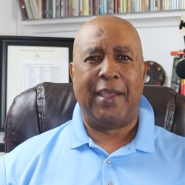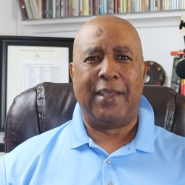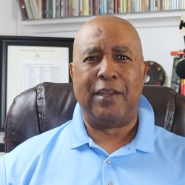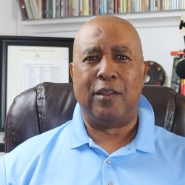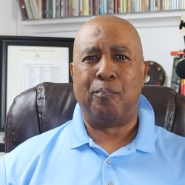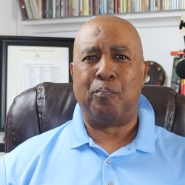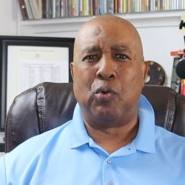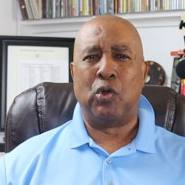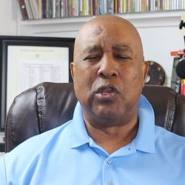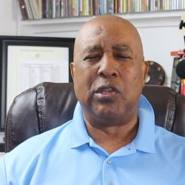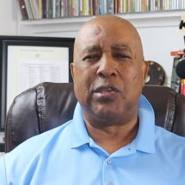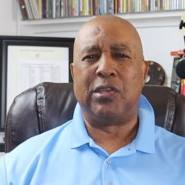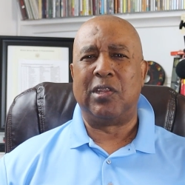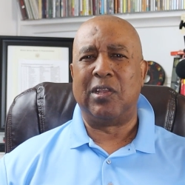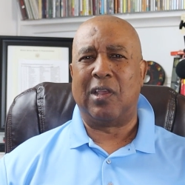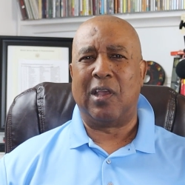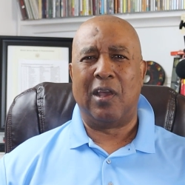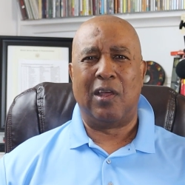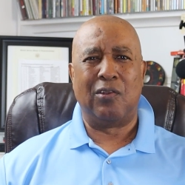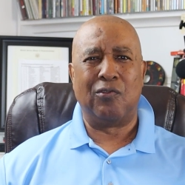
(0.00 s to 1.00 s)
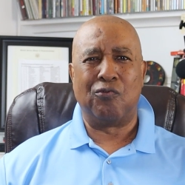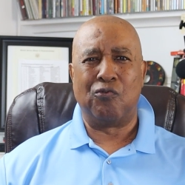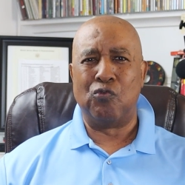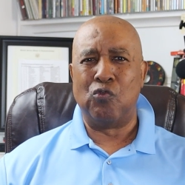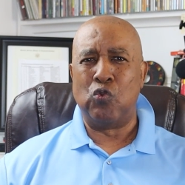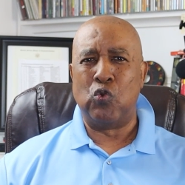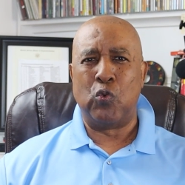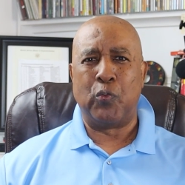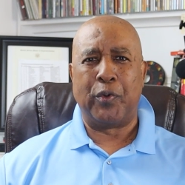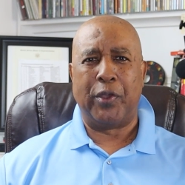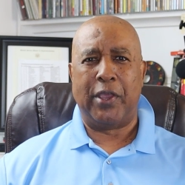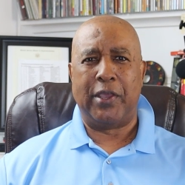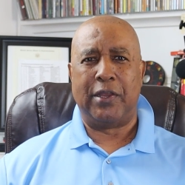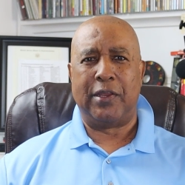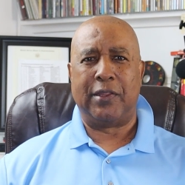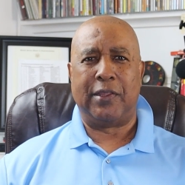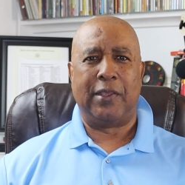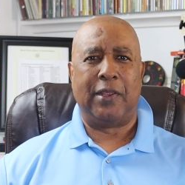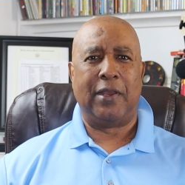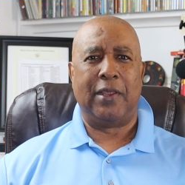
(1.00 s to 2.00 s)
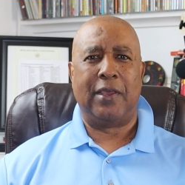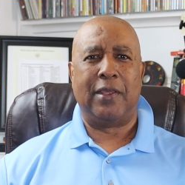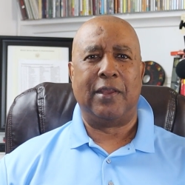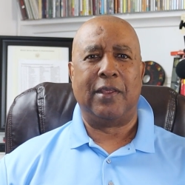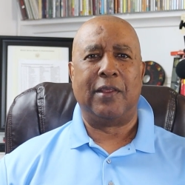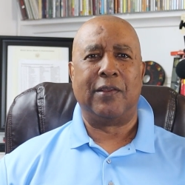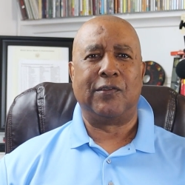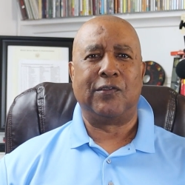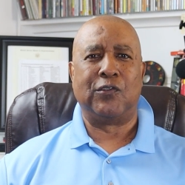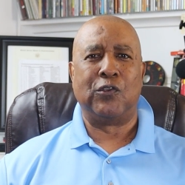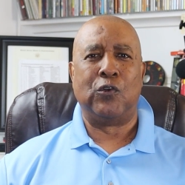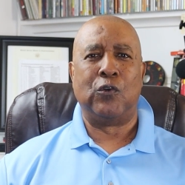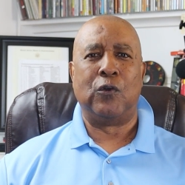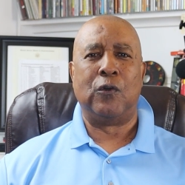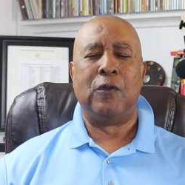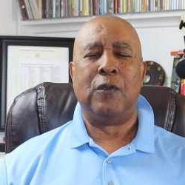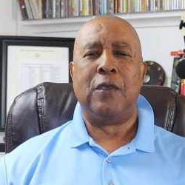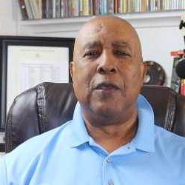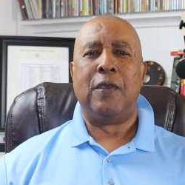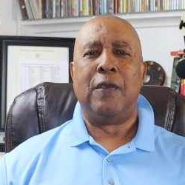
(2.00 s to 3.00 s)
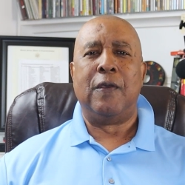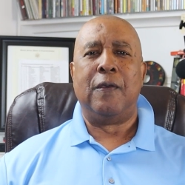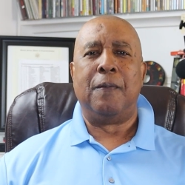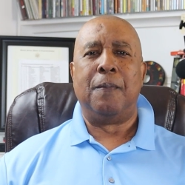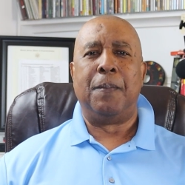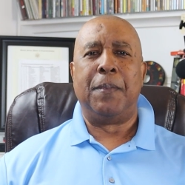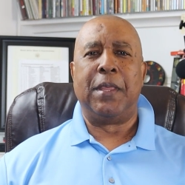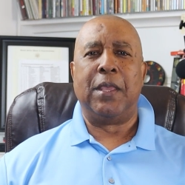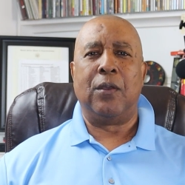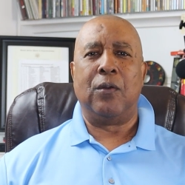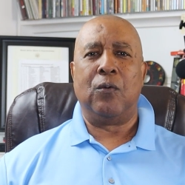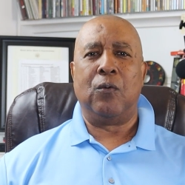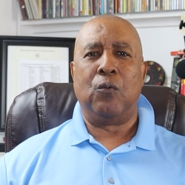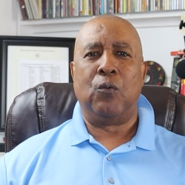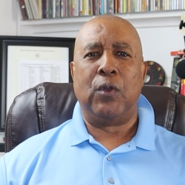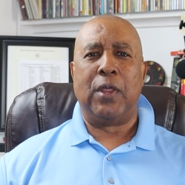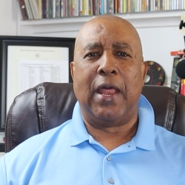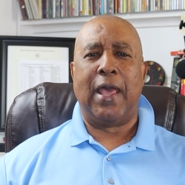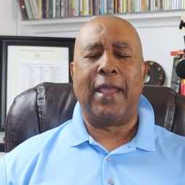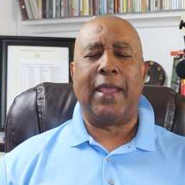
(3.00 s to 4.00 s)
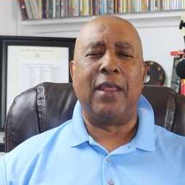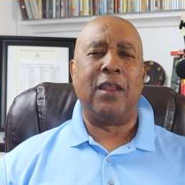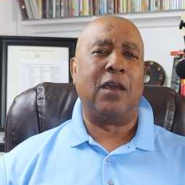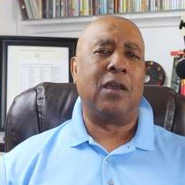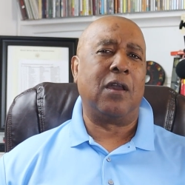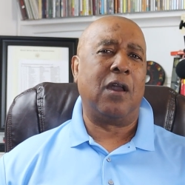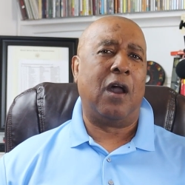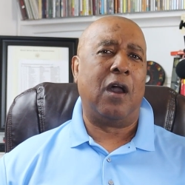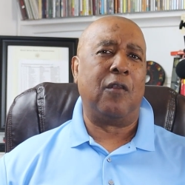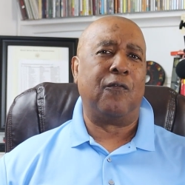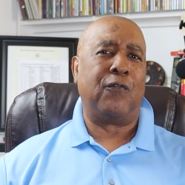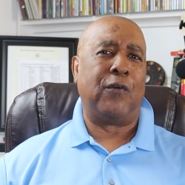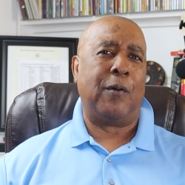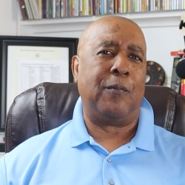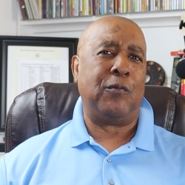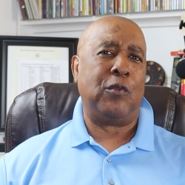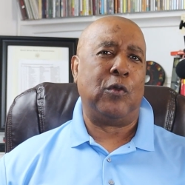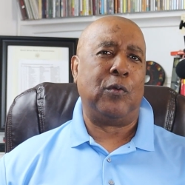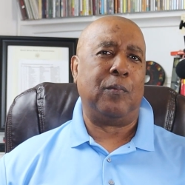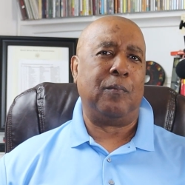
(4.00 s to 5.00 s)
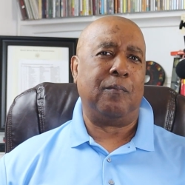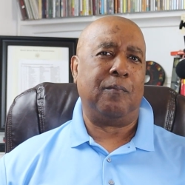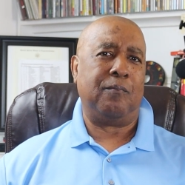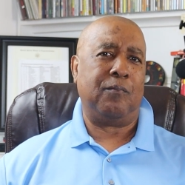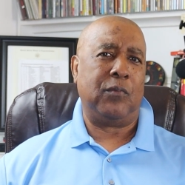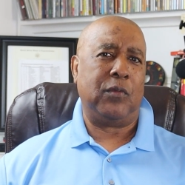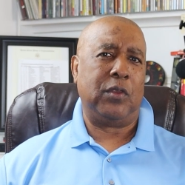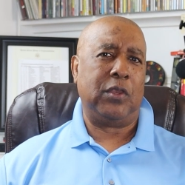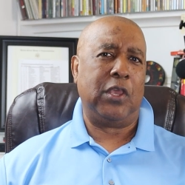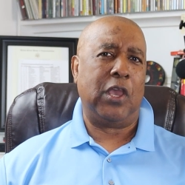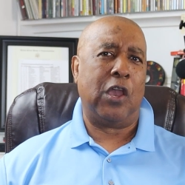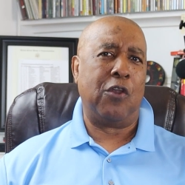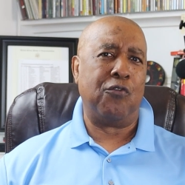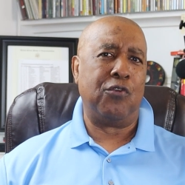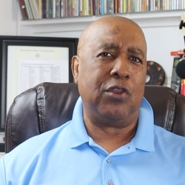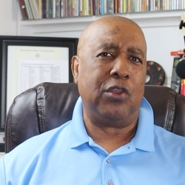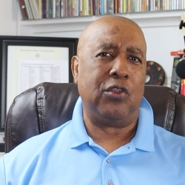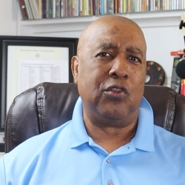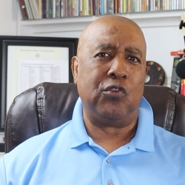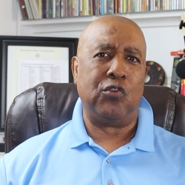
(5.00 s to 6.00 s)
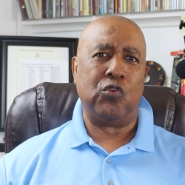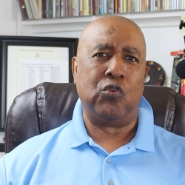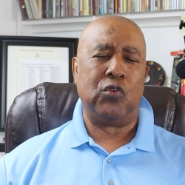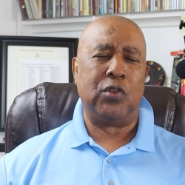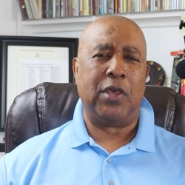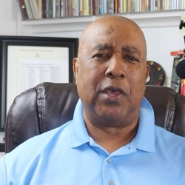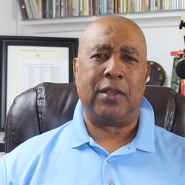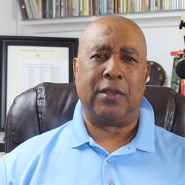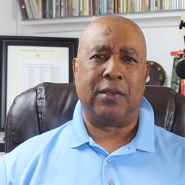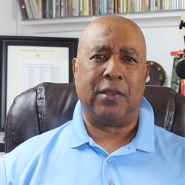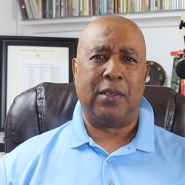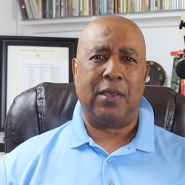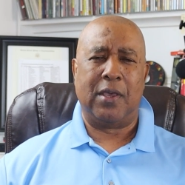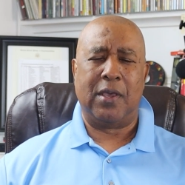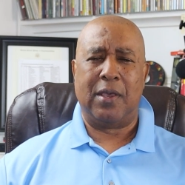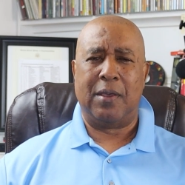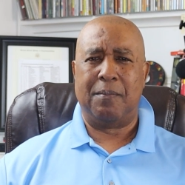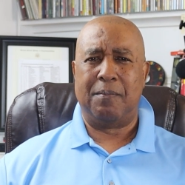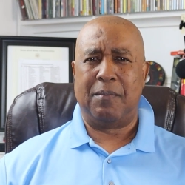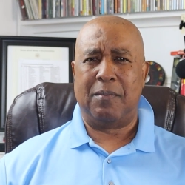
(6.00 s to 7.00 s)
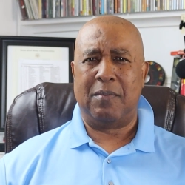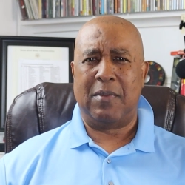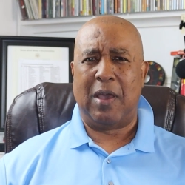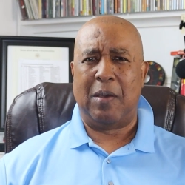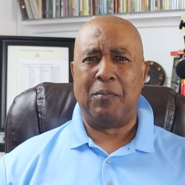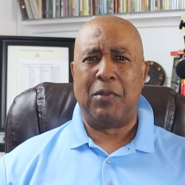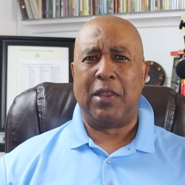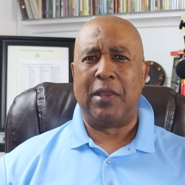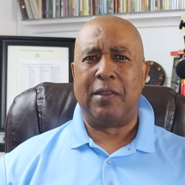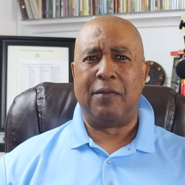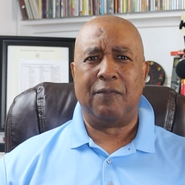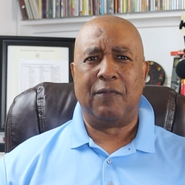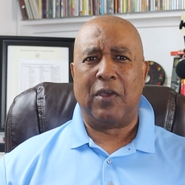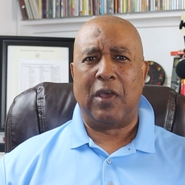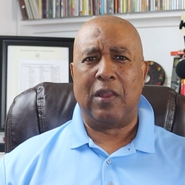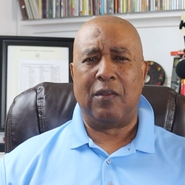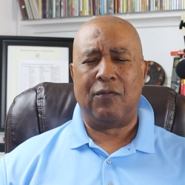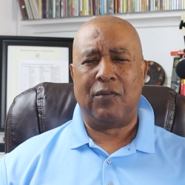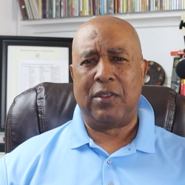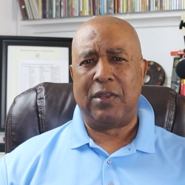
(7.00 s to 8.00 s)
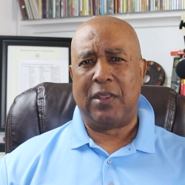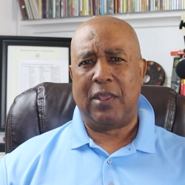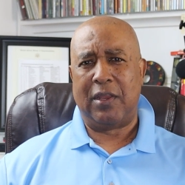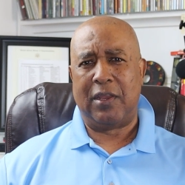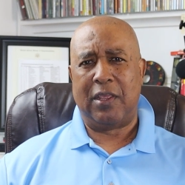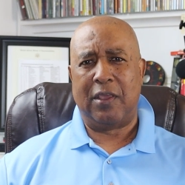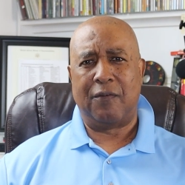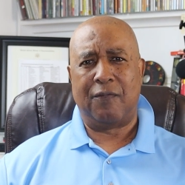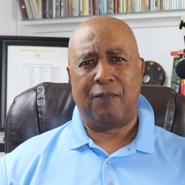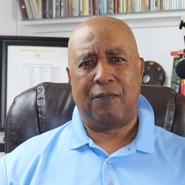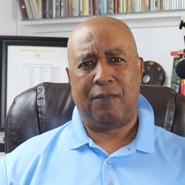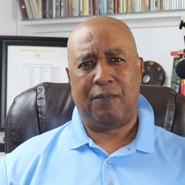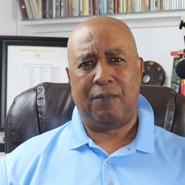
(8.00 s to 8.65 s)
any political group or anything like that. So when I get a call from them, they already knew that I'm not involved in any of